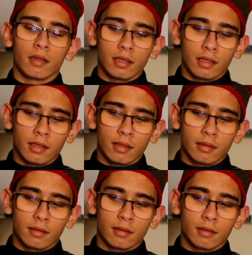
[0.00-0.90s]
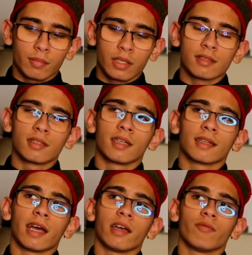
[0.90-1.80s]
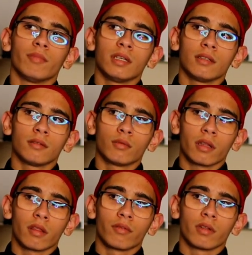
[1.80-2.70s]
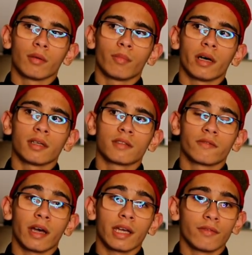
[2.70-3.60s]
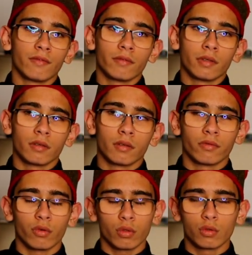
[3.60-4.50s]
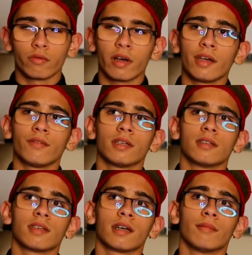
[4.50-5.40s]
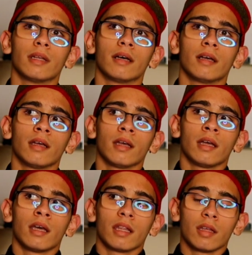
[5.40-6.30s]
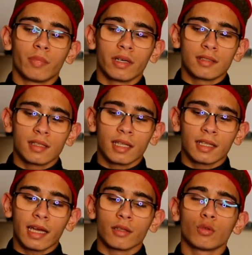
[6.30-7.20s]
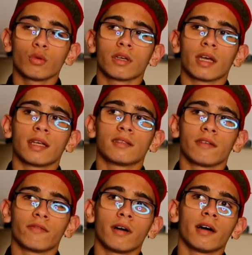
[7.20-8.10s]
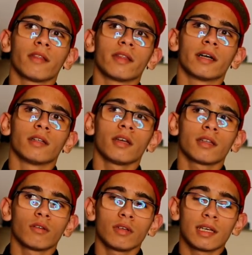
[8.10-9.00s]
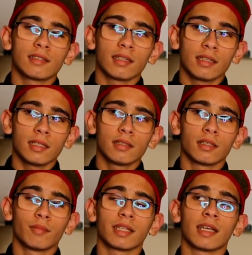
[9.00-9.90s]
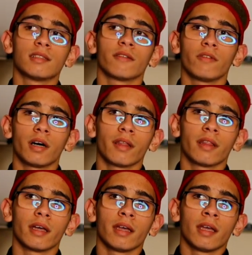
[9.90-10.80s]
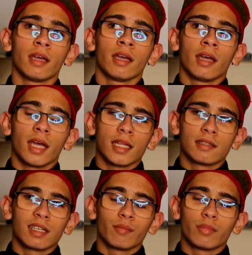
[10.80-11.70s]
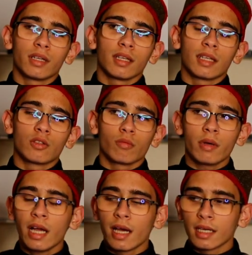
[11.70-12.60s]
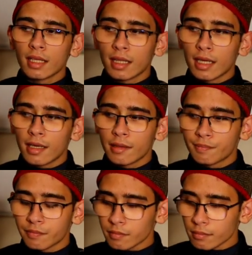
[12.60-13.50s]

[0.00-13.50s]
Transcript: the person that I have been with for the past 4 to 5 years, the person that I took as a father, not only as a teacher, but as a father, and somebody that, subhanallah,